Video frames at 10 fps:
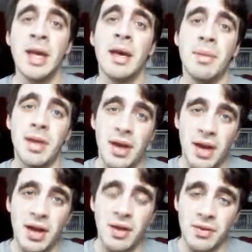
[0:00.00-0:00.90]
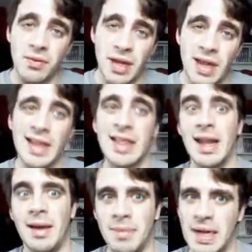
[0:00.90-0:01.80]
but you gotta also realize that
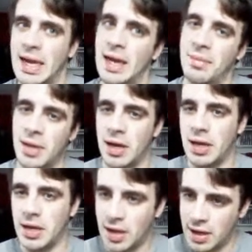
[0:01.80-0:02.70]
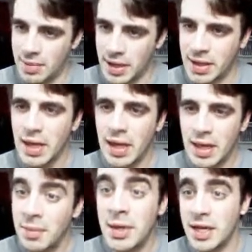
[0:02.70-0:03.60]
I'm picking up a lot of comics.
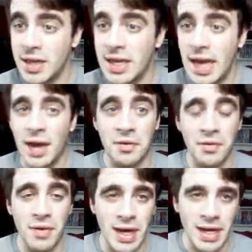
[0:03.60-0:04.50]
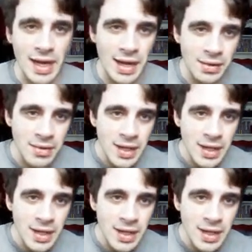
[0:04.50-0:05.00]
Let me just count right now.